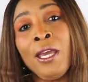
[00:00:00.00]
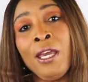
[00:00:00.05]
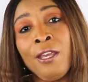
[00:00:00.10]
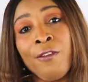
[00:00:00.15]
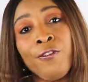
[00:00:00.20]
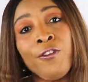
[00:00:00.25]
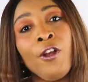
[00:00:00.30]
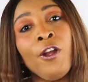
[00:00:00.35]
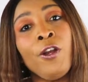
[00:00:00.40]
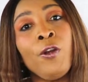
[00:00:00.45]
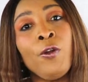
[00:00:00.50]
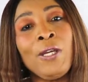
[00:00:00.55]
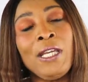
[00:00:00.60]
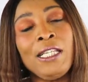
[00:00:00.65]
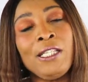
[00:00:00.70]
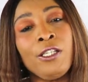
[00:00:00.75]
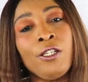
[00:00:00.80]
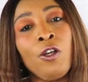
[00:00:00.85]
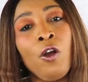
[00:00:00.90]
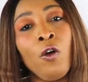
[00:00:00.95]
If you're
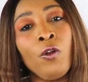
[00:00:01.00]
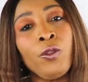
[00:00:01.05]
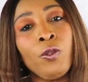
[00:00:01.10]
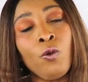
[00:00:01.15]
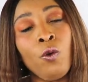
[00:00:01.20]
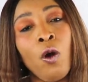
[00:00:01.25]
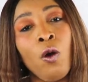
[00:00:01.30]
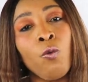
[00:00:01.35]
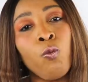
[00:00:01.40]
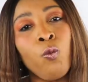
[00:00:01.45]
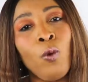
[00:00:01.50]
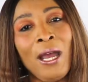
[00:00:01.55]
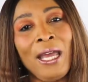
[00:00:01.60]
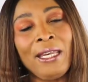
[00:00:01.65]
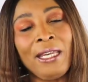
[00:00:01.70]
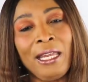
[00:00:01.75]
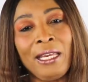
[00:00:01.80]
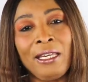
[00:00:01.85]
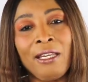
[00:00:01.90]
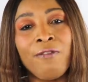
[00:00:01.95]
looking to go to a wedding,